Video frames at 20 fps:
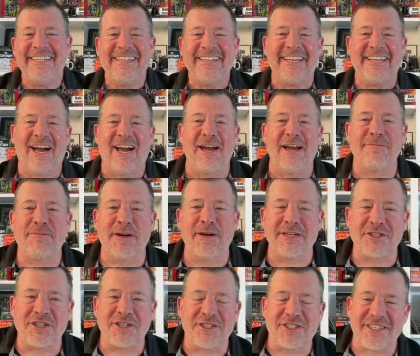In
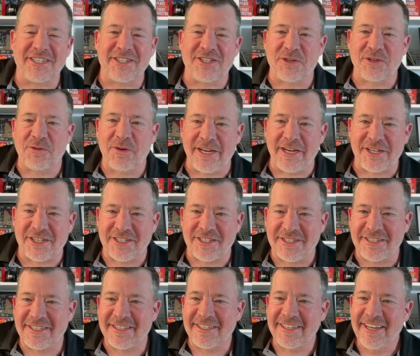high-pressure
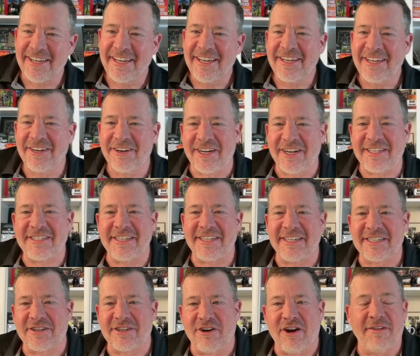situations, your
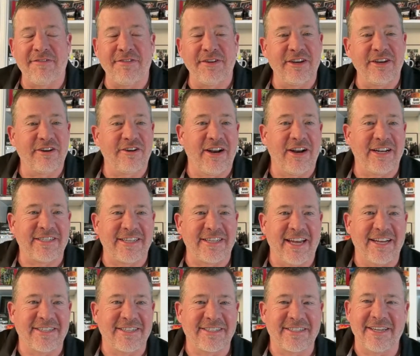instincts are often your greatest
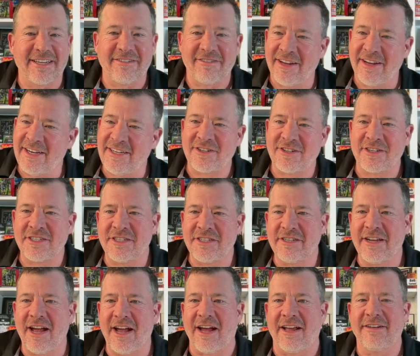asset, right? Trust your
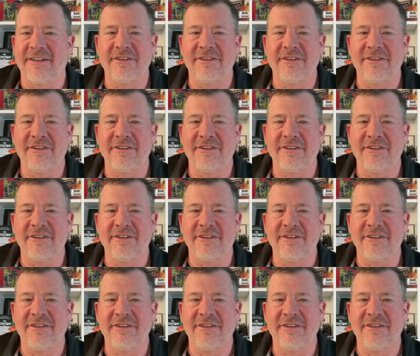gut.